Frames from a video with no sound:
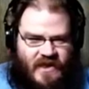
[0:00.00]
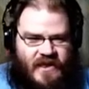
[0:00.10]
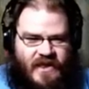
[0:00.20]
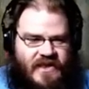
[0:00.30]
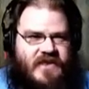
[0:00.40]

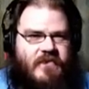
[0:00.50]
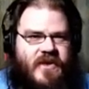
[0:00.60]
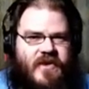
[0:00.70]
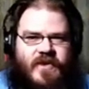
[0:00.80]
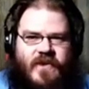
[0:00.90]
it's a
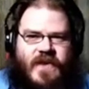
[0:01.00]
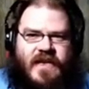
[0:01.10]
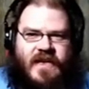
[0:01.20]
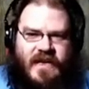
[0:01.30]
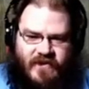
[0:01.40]
miracle that
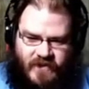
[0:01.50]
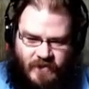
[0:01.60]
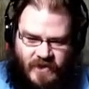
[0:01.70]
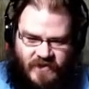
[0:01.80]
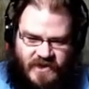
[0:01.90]
any of them
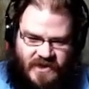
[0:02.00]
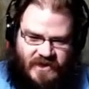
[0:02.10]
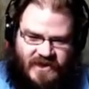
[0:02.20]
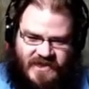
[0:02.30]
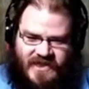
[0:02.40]
even still
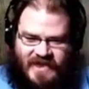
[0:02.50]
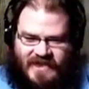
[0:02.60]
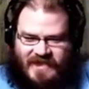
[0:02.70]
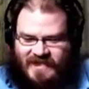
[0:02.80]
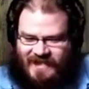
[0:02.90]

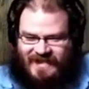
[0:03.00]
exist.